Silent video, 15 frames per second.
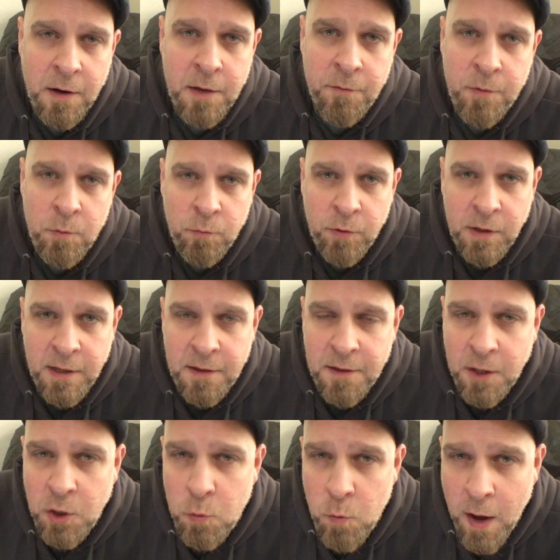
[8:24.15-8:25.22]
If you really
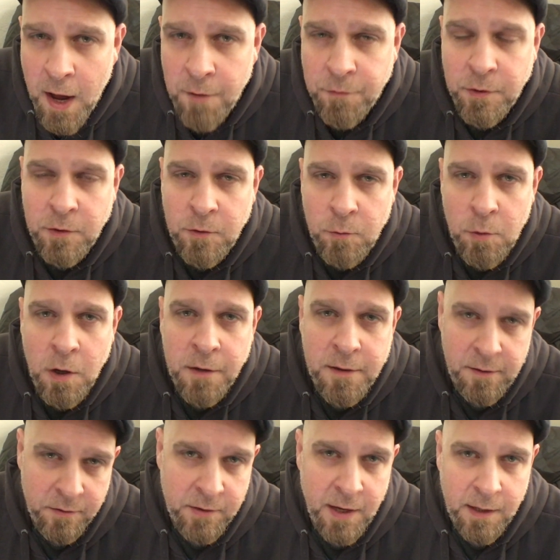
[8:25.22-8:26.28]
think you have to do all
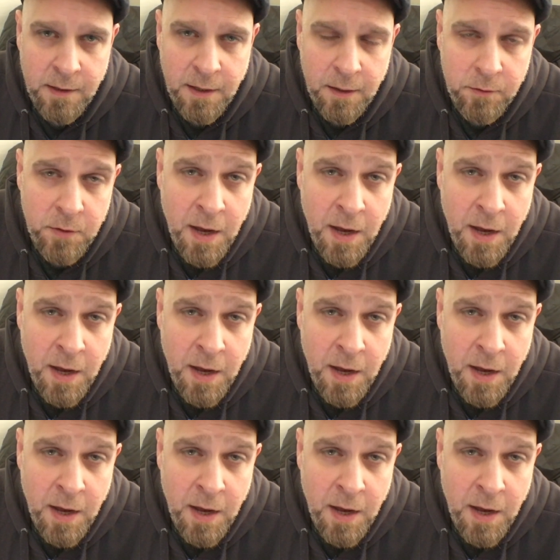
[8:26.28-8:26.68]
these techniques.